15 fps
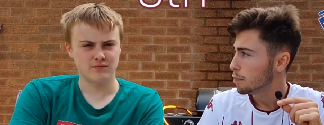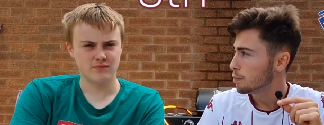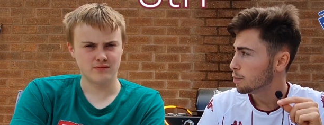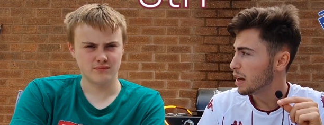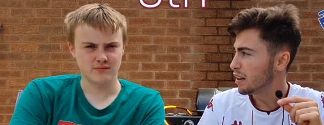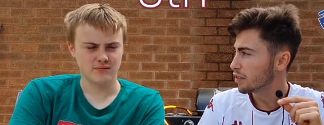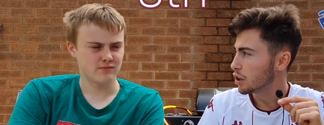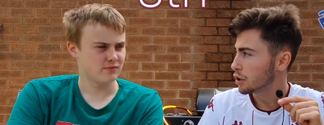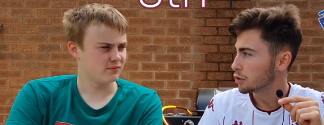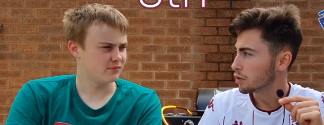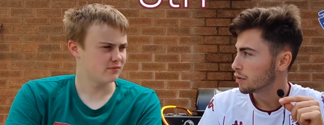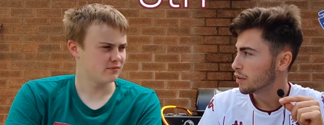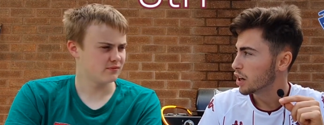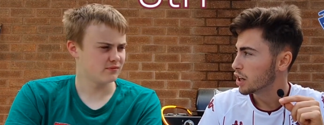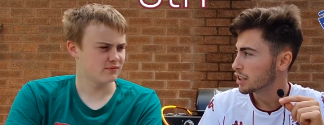Speaker 1: bit of
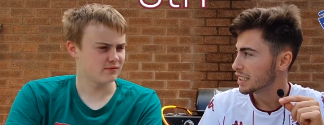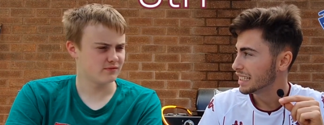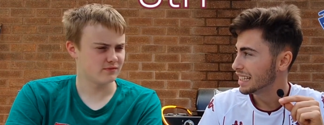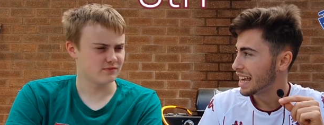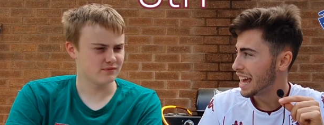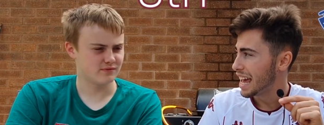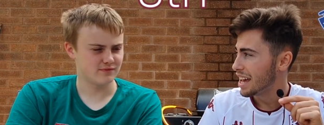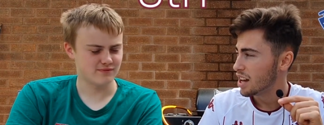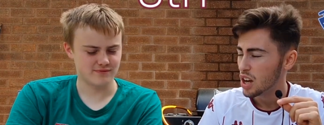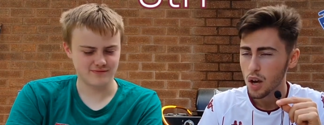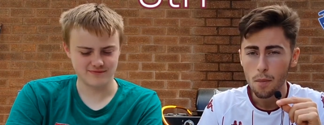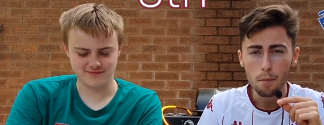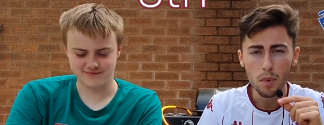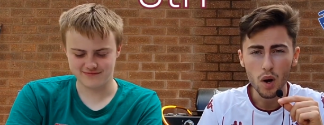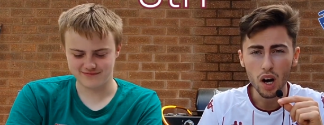controversy there.
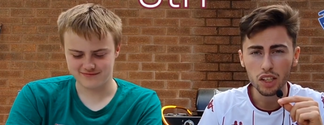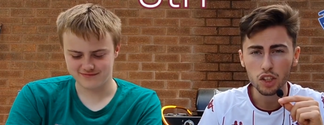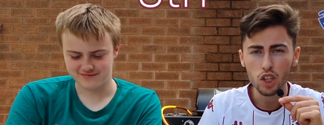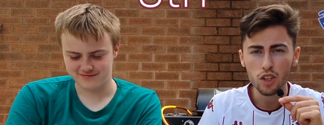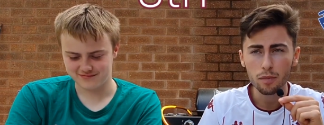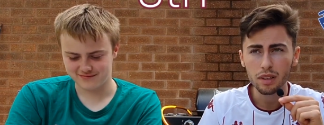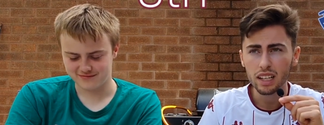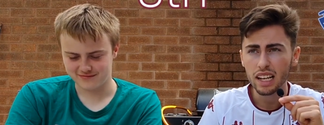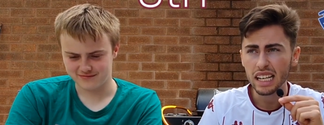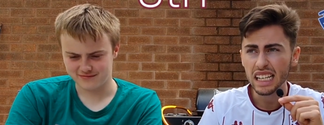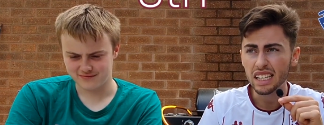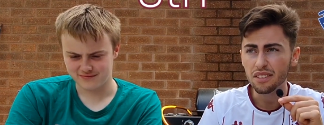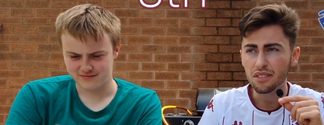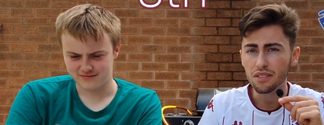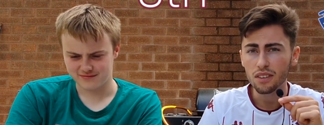But I do
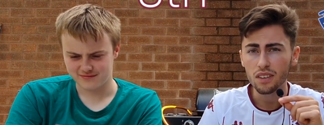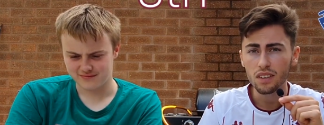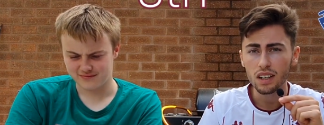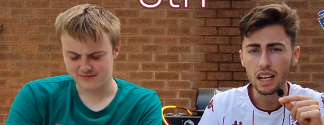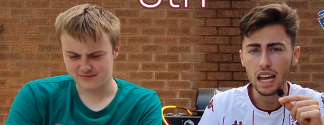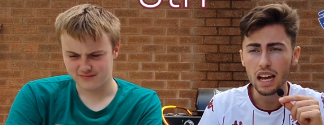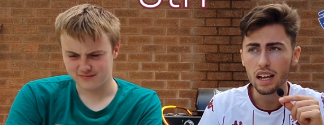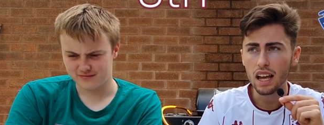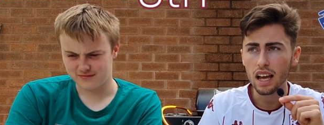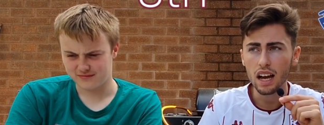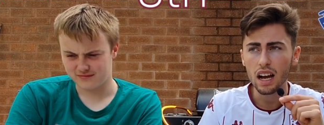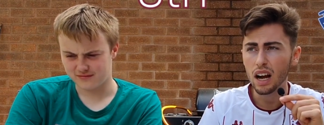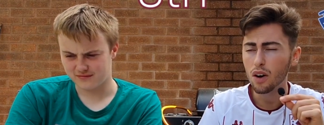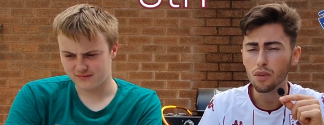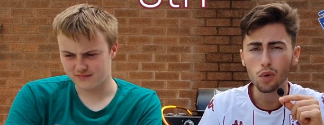believe,
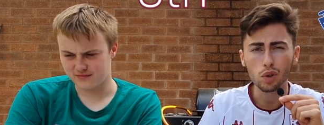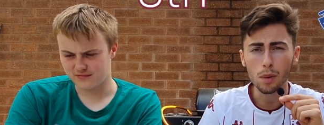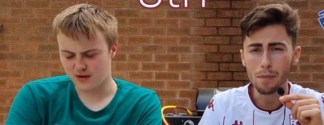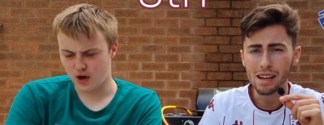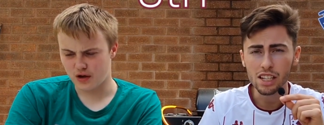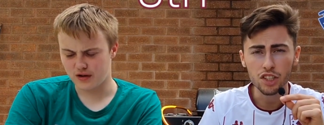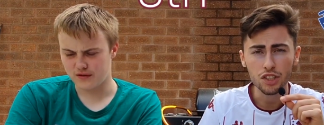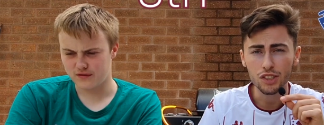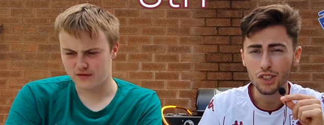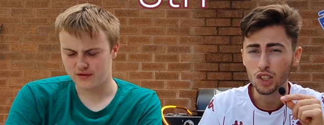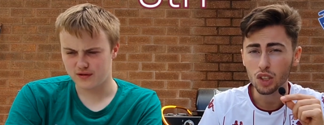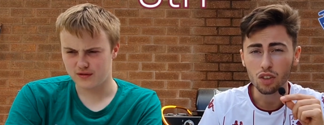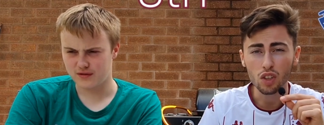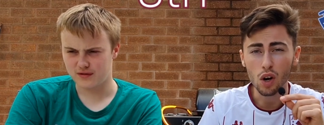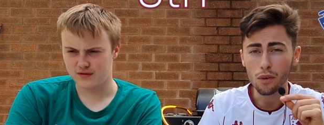out of all the managers you
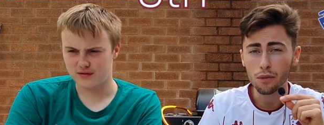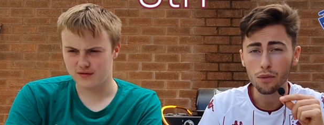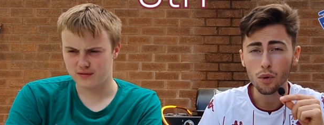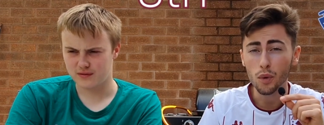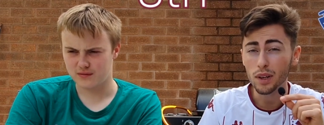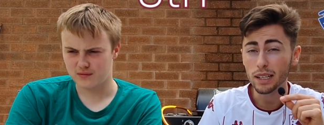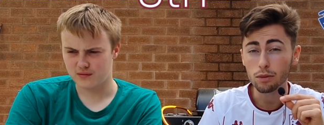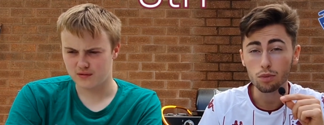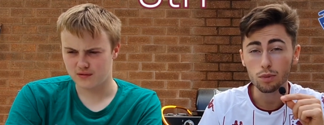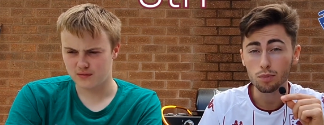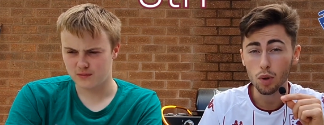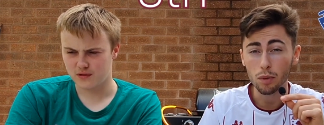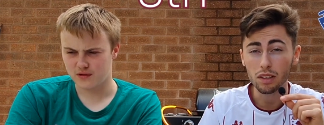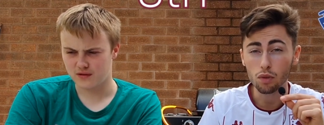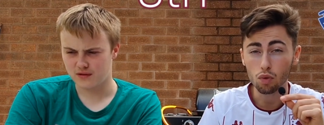could have gone for, he was
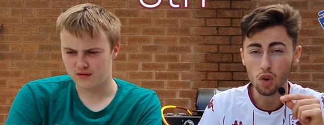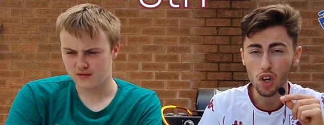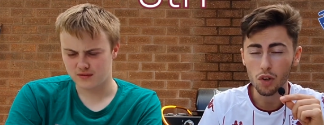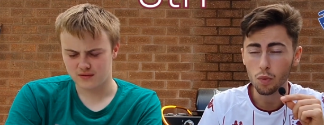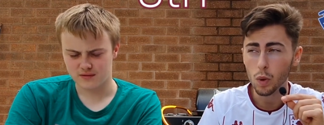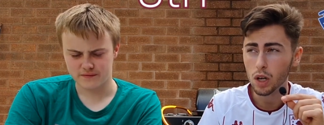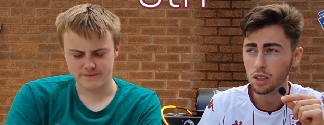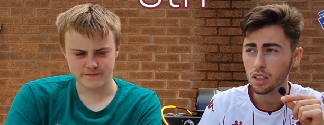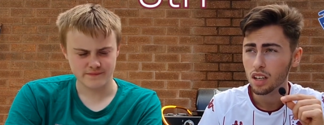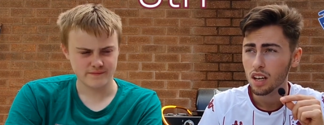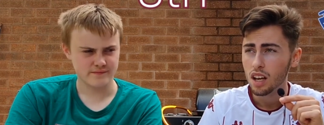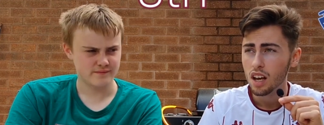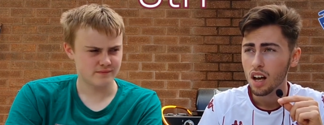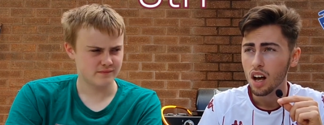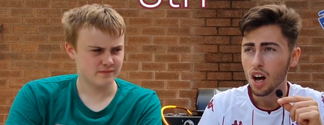probably the right one.
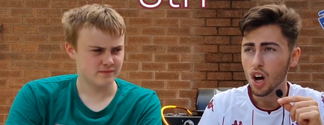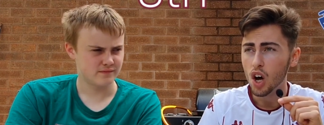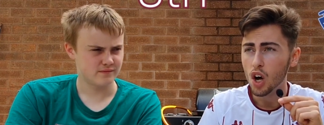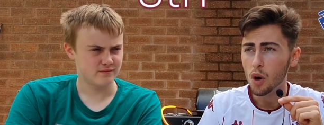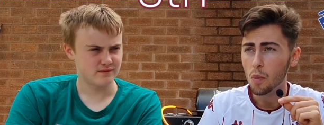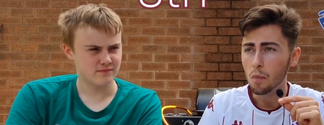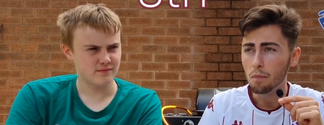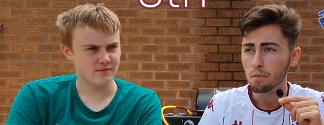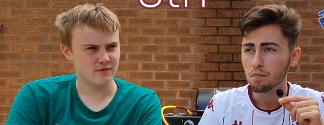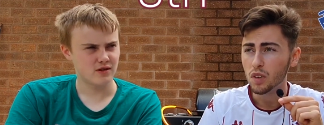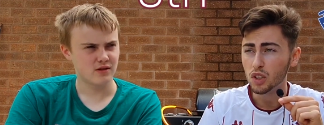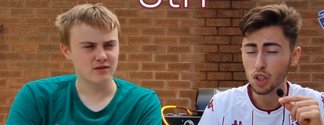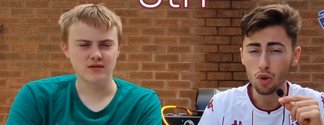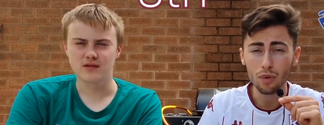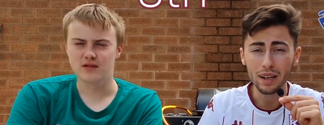I
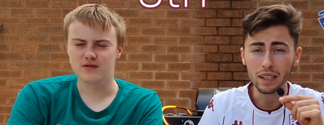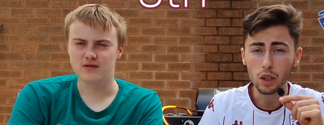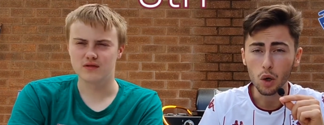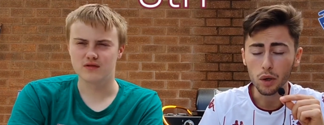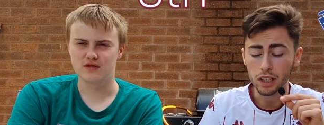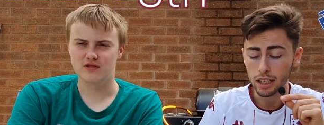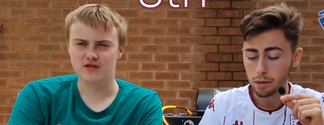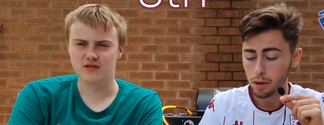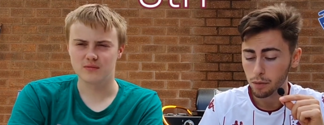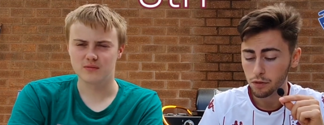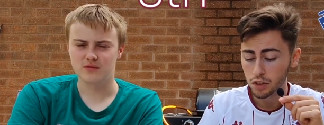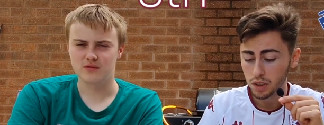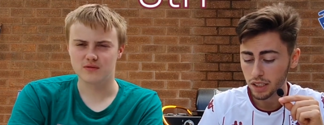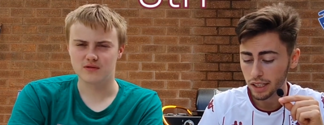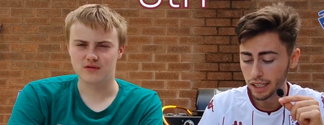do really like him.
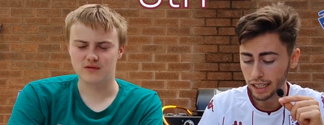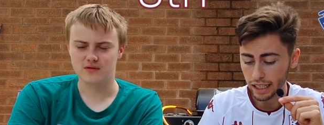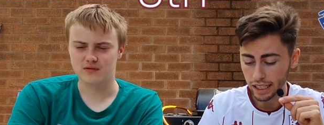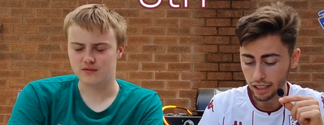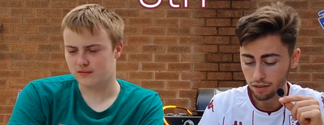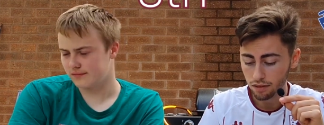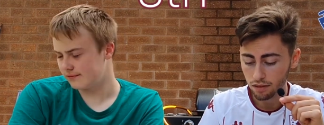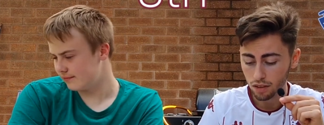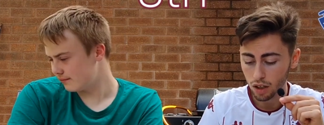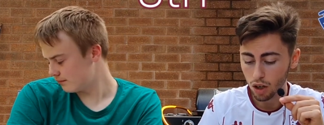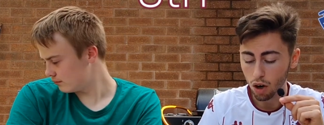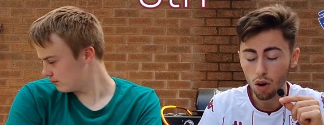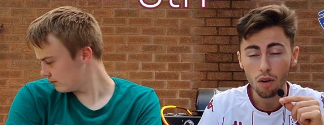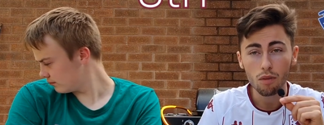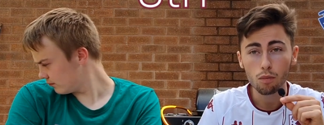Obviously,
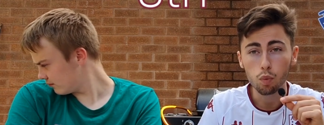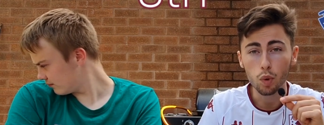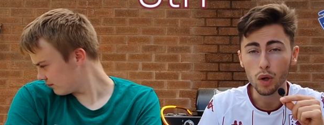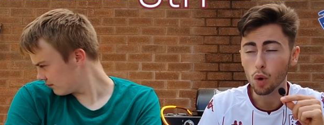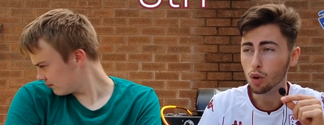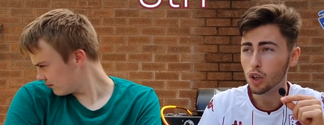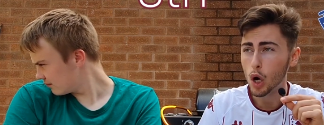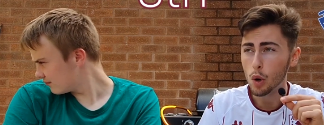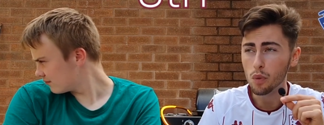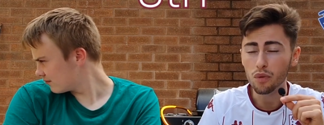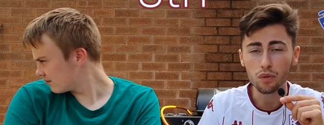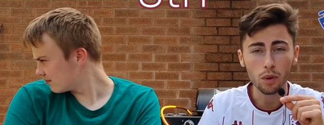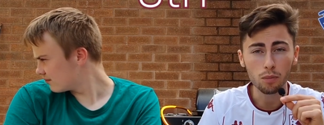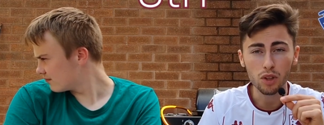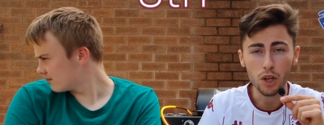we all know him
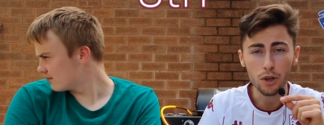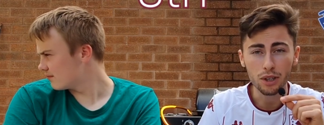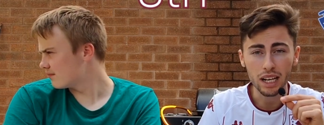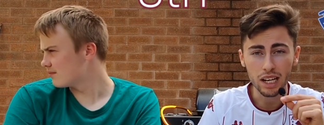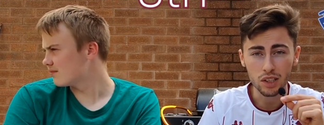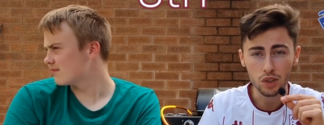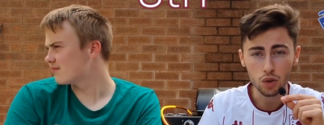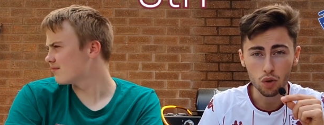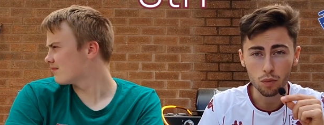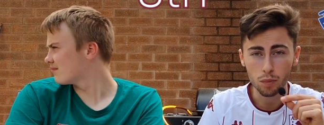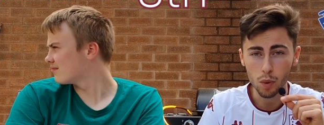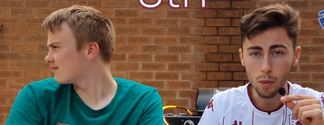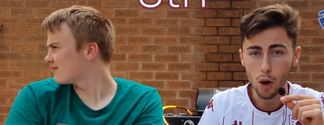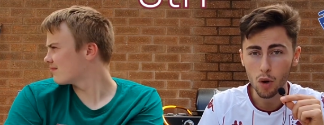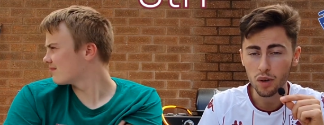from Newcastle,
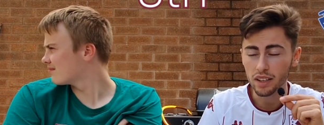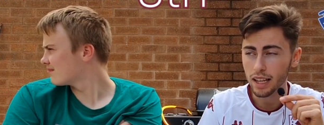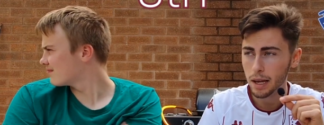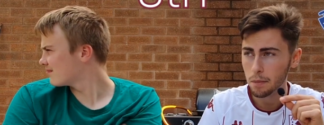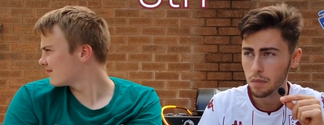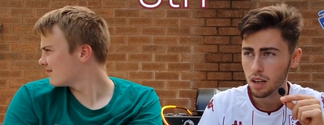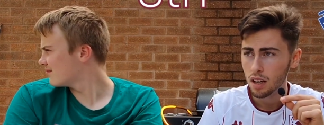promoting them.